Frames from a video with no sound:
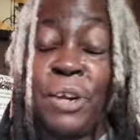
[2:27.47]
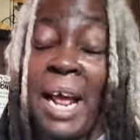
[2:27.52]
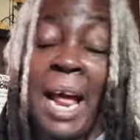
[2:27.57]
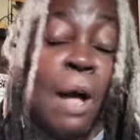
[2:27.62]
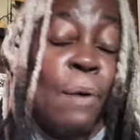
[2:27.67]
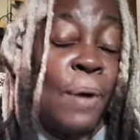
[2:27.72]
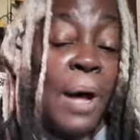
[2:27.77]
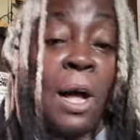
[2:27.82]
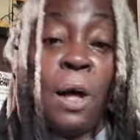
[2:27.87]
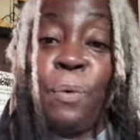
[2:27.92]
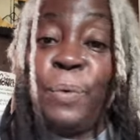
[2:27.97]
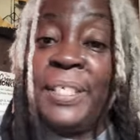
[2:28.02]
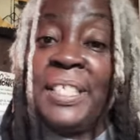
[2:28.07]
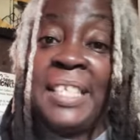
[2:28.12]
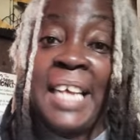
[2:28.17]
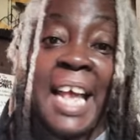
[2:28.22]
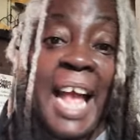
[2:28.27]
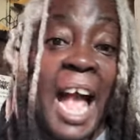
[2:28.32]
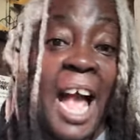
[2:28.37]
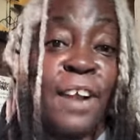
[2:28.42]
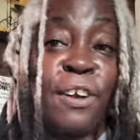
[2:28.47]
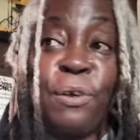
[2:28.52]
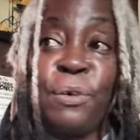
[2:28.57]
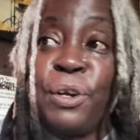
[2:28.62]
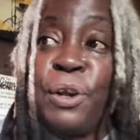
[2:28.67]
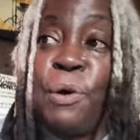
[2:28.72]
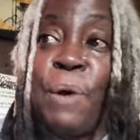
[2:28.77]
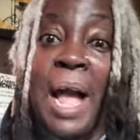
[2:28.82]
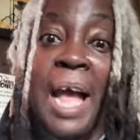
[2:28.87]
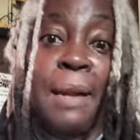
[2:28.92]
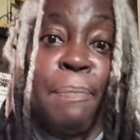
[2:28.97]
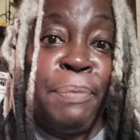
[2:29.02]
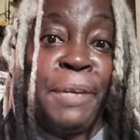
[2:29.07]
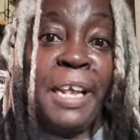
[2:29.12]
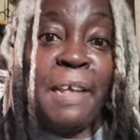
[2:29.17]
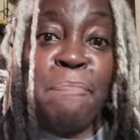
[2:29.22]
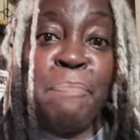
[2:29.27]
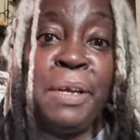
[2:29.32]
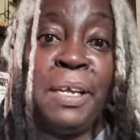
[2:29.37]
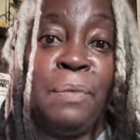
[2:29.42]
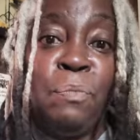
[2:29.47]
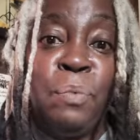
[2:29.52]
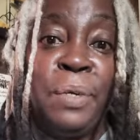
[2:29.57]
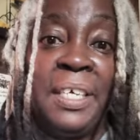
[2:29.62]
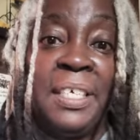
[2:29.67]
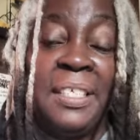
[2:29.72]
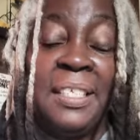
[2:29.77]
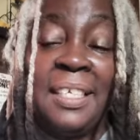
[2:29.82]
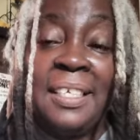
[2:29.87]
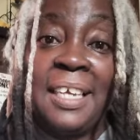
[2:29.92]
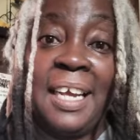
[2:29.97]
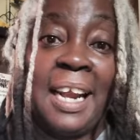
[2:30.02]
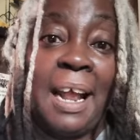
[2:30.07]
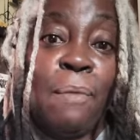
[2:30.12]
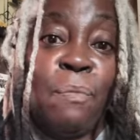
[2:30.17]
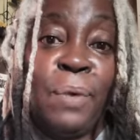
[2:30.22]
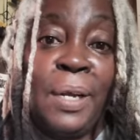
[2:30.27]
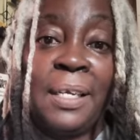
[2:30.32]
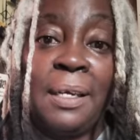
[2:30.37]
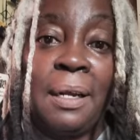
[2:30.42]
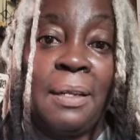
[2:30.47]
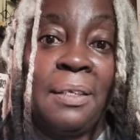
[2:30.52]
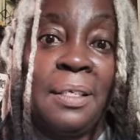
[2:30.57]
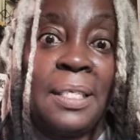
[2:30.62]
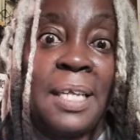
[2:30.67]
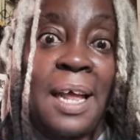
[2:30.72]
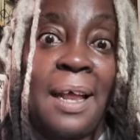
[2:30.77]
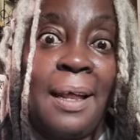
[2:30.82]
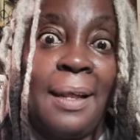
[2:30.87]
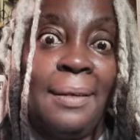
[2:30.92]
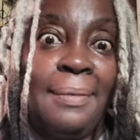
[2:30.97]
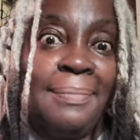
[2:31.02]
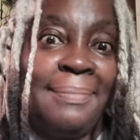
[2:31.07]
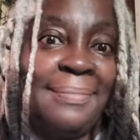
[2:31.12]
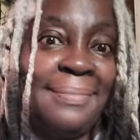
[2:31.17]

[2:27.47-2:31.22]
I will always say, I don't know how to play bid this, and yet I win all the time.